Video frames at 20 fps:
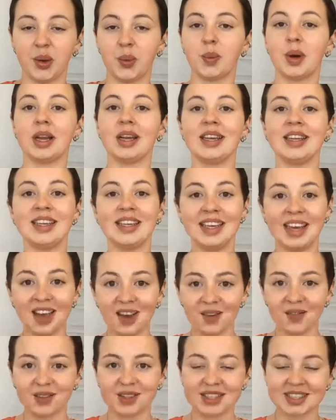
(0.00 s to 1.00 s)
what
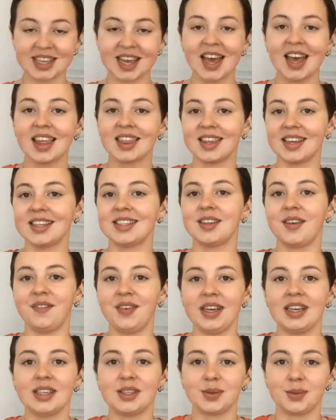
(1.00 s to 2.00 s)
gifts this
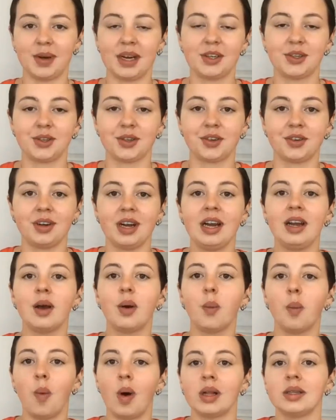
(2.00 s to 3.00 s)
Venus retrograde
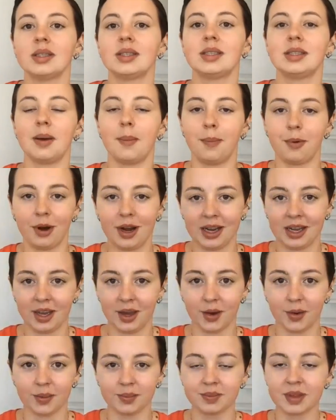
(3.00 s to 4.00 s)
wants to bring you.